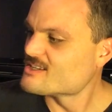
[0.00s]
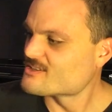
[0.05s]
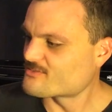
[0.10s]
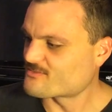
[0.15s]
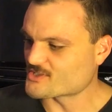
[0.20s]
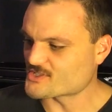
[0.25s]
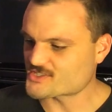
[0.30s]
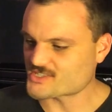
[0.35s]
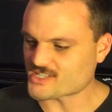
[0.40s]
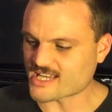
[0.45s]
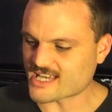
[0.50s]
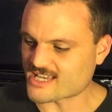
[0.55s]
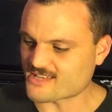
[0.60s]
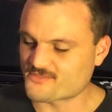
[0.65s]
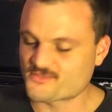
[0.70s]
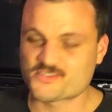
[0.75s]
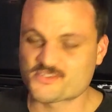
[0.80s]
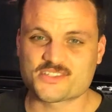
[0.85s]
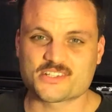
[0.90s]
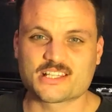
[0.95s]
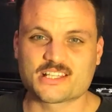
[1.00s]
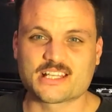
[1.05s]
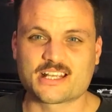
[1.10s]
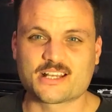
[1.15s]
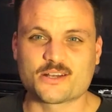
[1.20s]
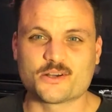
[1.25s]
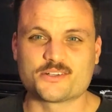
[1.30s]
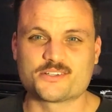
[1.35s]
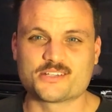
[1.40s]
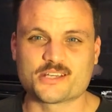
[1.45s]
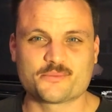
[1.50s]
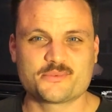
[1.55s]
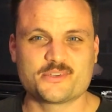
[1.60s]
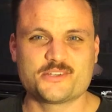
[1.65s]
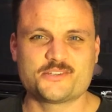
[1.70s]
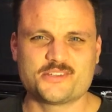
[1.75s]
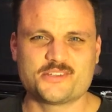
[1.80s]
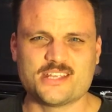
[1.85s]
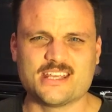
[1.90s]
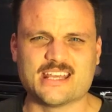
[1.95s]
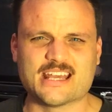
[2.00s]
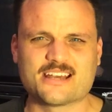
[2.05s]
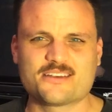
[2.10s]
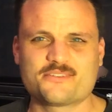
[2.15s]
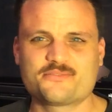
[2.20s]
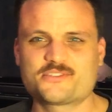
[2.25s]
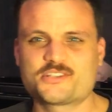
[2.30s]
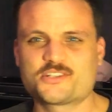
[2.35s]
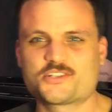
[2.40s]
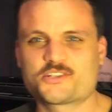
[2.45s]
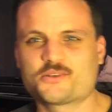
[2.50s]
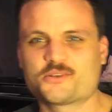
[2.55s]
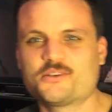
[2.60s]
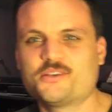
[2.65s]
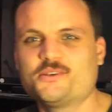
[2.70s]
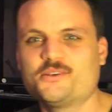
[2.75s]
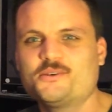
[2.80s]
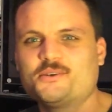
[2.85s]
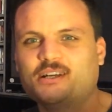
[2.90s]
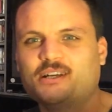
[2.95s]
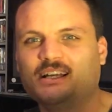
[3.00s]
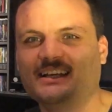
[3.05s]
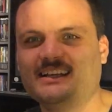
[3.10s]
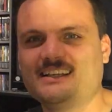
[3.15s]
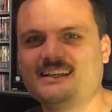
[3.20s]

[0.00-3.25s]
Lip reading: First I have like a WTF to show you.